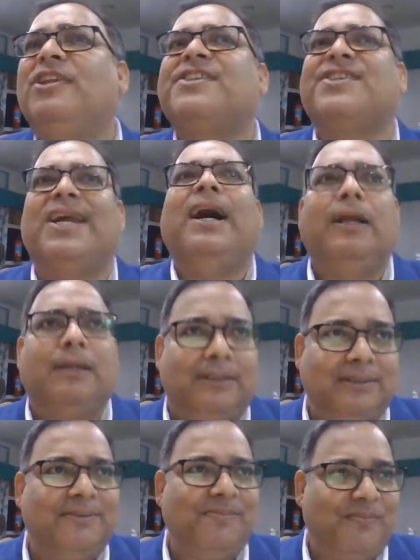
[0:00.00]
star.
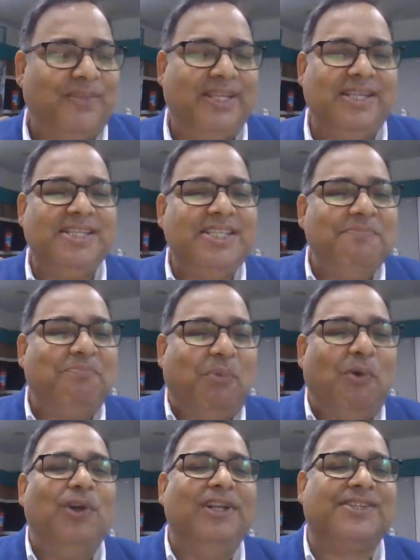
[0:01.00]
This is a
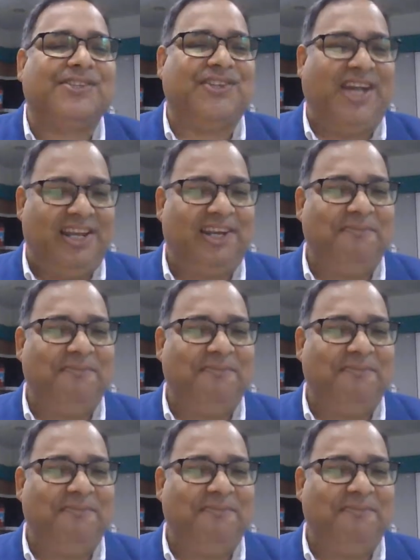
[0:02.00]
pole star.